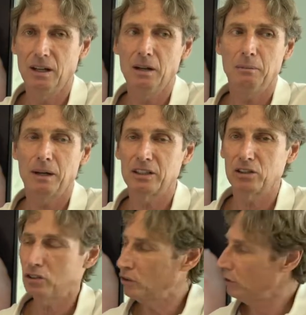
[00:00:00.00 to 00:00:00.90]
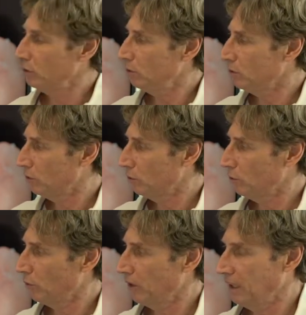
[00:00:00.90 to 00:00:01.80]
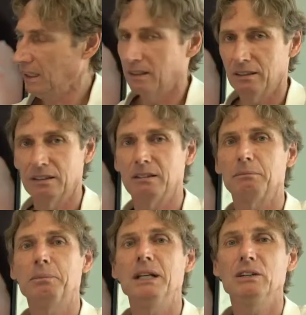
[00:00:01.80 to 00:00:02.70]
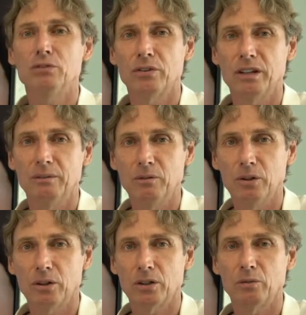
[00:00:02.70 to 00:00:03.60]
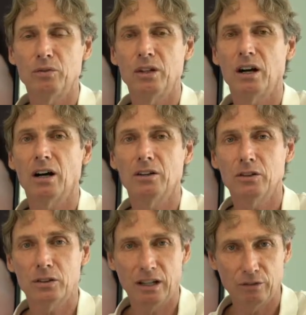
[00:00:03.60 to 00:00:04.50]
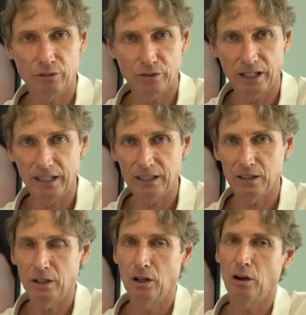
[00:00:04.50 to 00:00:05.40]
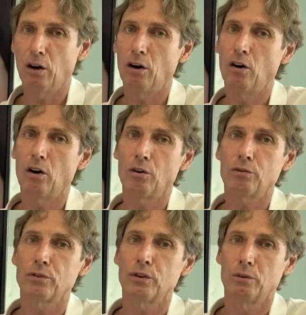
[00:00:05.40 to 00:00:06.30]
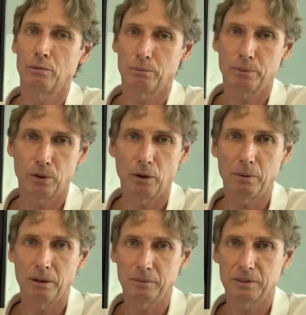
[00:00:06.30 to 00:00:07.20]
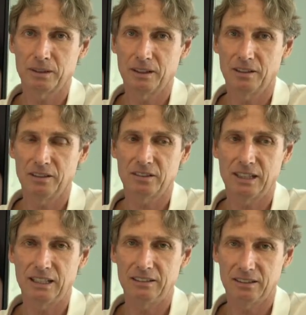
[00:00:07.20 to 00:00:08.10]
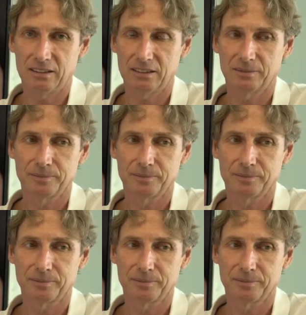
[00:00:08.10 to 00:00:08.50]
But due to the PEEK framework, we are not afraid of problems in these cases.